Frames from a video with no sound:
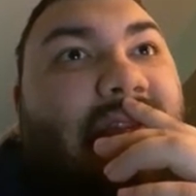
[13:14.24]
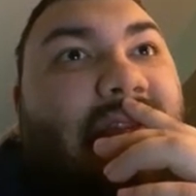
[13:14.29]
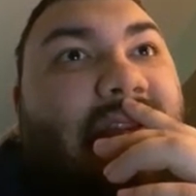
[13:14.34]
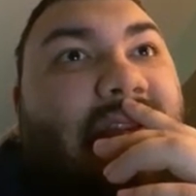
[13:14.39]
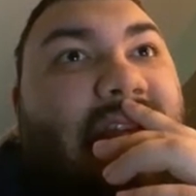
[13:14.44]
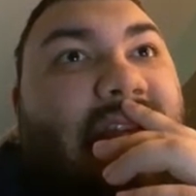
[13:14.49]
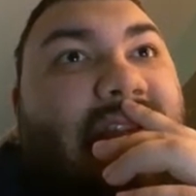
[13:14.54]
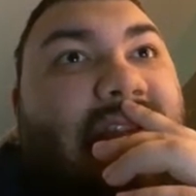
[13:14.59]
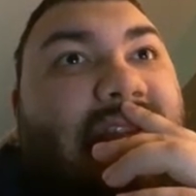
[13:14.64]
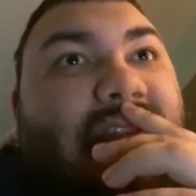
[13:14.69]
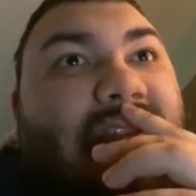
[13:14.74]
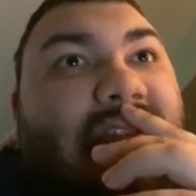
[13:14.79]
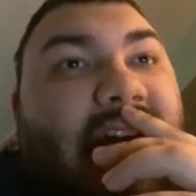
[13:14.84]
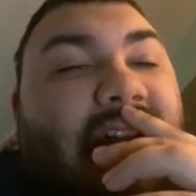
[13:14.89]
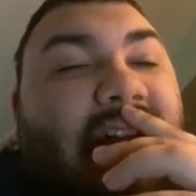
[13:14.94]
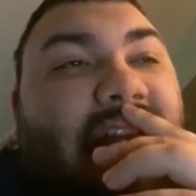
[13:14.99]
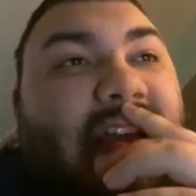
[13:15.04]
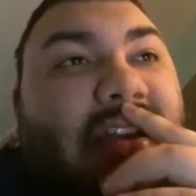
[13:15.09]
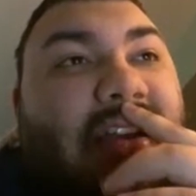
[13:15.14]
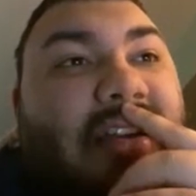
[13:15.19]

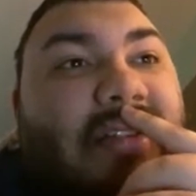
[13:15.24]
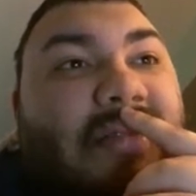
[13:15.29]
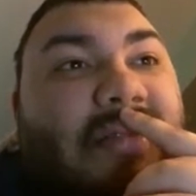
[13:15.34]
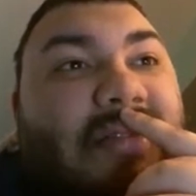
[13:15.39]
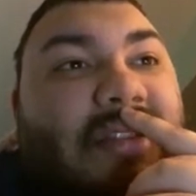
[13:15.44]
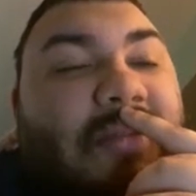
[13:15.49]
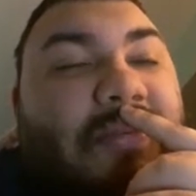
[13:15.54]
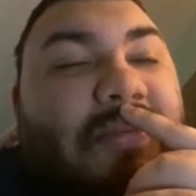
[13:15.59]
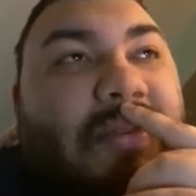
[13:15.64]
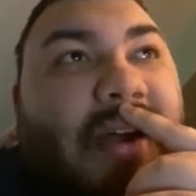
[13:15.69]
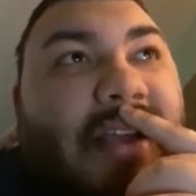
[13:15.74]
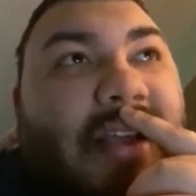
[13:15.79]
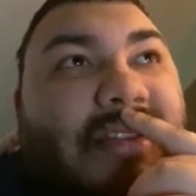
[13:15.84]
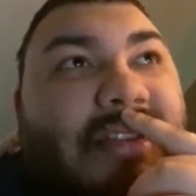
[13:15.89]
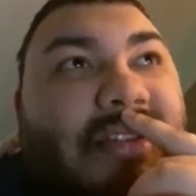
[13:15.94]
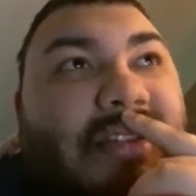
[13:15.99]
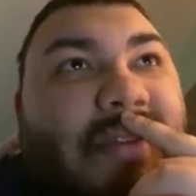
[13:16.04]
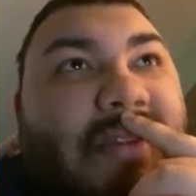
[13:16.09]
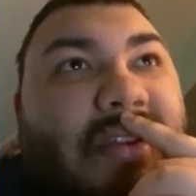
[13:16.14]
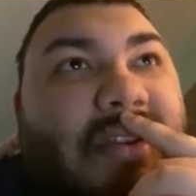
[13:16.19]
the
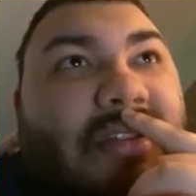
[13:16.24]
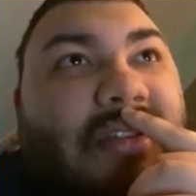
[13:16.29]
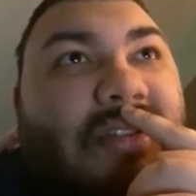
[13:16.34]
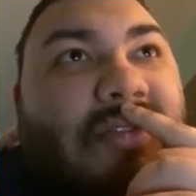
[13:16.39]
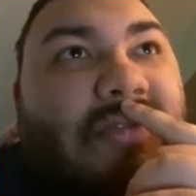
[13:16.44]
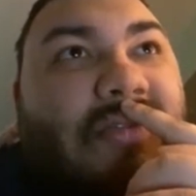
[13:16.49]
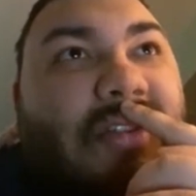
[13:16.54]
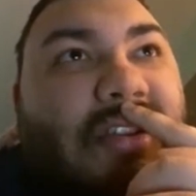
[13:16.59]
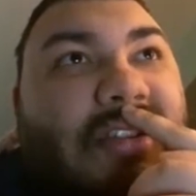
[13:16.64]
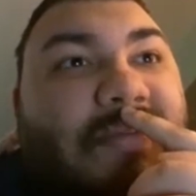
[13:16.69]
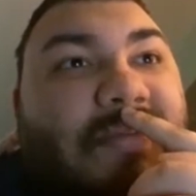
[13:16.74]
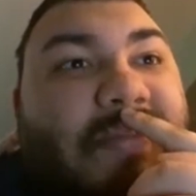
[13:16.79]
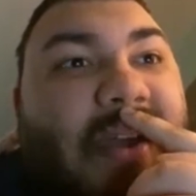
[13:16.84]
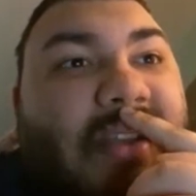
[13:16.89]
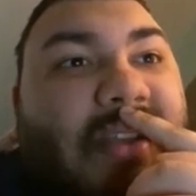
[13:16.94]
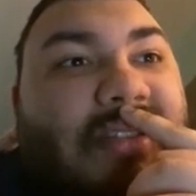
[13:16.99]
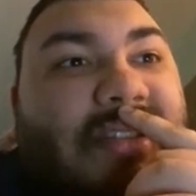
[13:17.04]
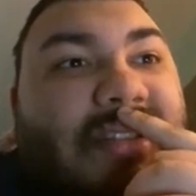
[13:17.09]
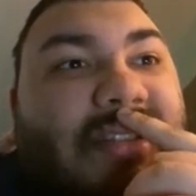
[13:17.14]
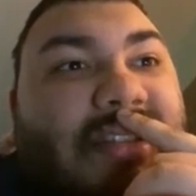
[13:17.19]
process maker you would
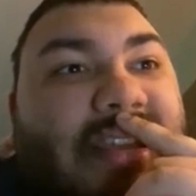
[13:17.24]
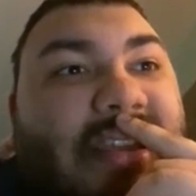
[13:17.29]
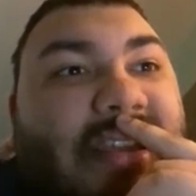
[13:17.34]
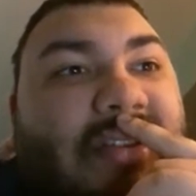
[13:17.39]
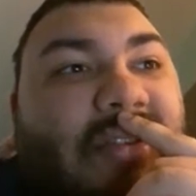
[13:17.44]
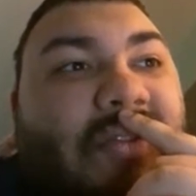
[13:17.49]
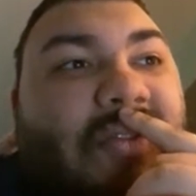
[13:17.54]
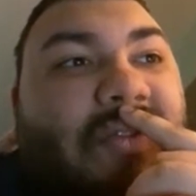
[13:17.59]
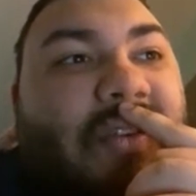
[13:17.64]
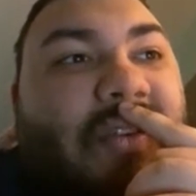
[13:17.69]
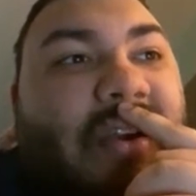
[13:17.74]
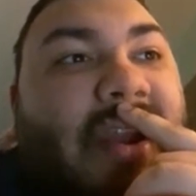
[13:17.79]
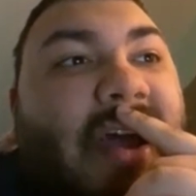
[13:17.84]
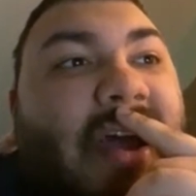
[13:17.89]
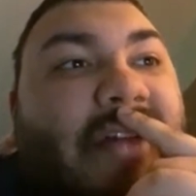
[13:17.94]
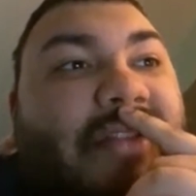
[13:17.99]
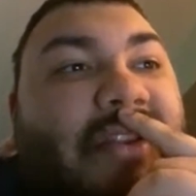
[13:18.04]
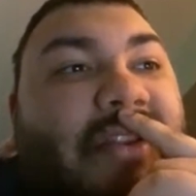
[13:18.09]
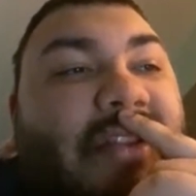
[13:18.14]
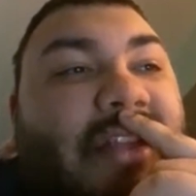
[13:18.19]
expect to take over an
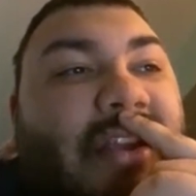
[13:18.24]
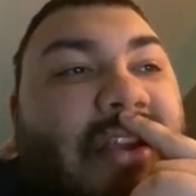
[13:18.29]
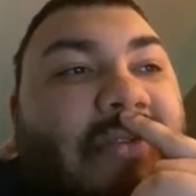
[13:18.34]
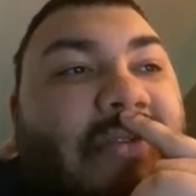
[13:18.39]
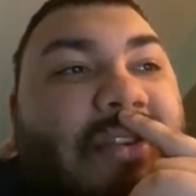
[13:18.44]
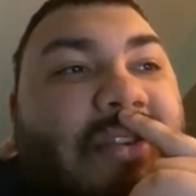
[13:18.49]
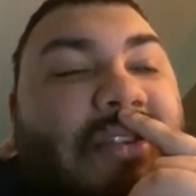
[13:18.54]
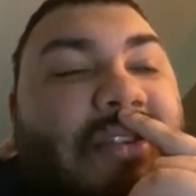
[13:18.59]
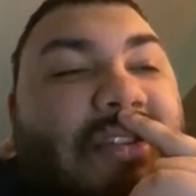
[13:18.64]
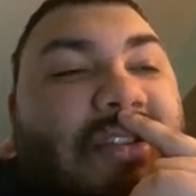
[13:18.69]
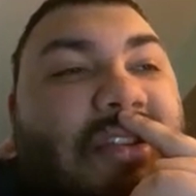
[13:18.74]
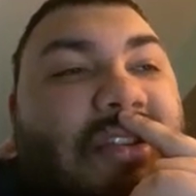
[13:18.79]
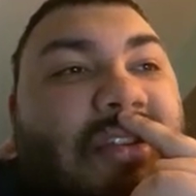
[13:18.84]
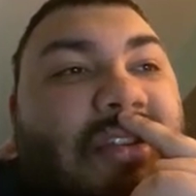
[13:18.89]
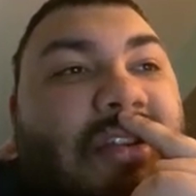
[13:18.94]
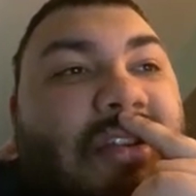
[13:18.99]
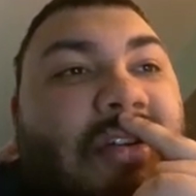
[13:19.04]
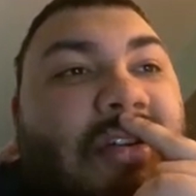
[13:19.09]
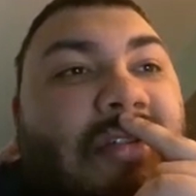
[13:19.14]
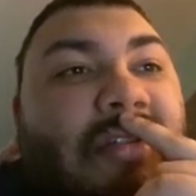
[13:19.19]
athlete like Richardson,
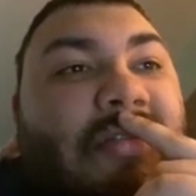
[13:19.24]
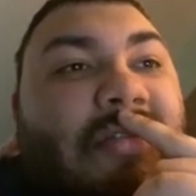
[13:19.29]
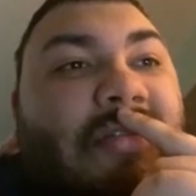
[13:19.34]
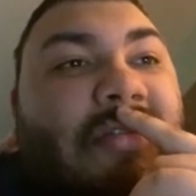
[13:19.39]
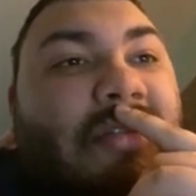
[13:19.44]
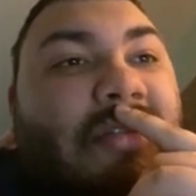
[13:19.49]
you know?